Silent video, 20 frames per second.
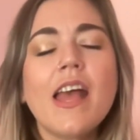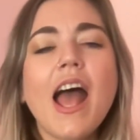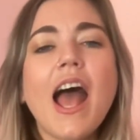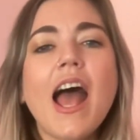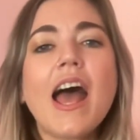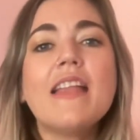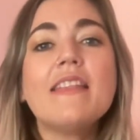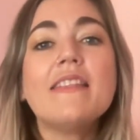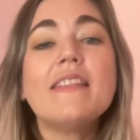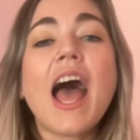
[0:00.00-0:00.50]

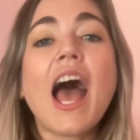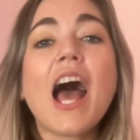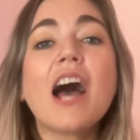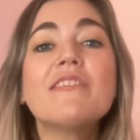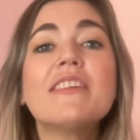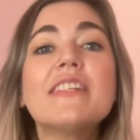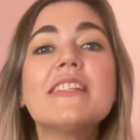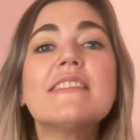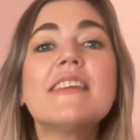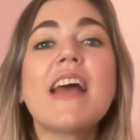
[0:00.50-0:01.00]
and have
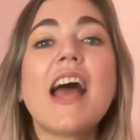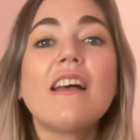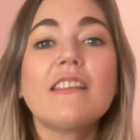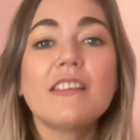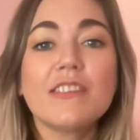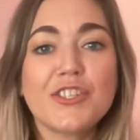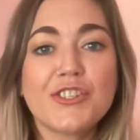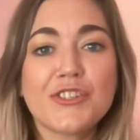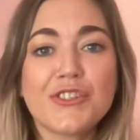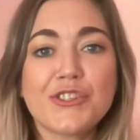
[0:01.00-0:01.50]

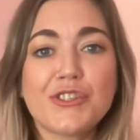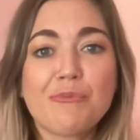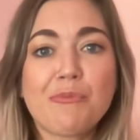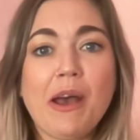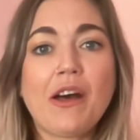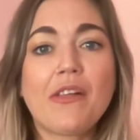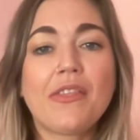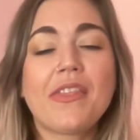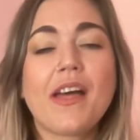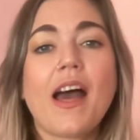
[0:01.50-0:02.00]
intelligence
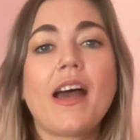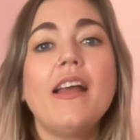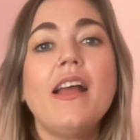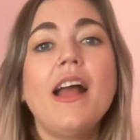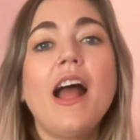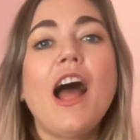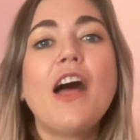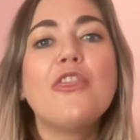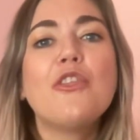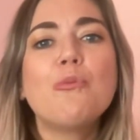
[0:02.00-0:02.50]
about that
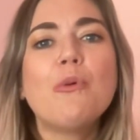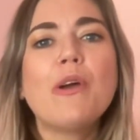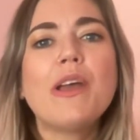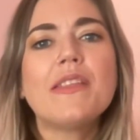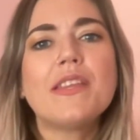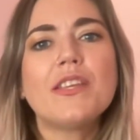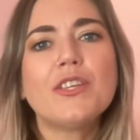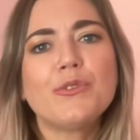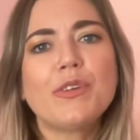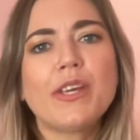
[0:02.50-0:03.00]
and the way
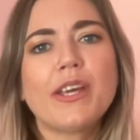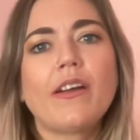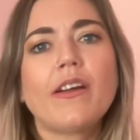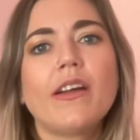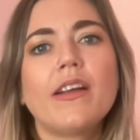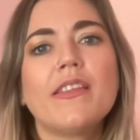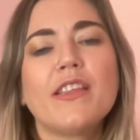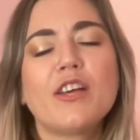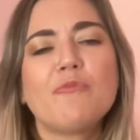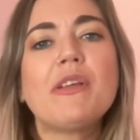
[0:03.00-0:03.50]
that you carry
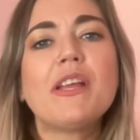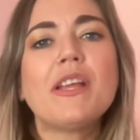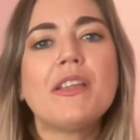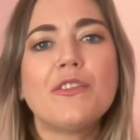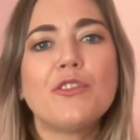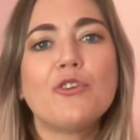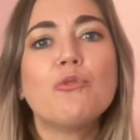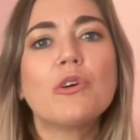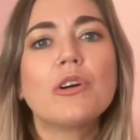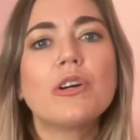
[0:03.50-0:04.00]
them in
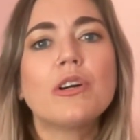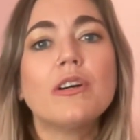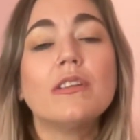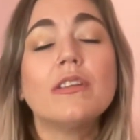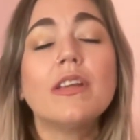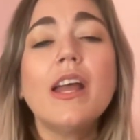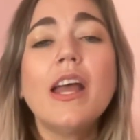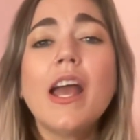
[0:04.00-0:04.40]
the world.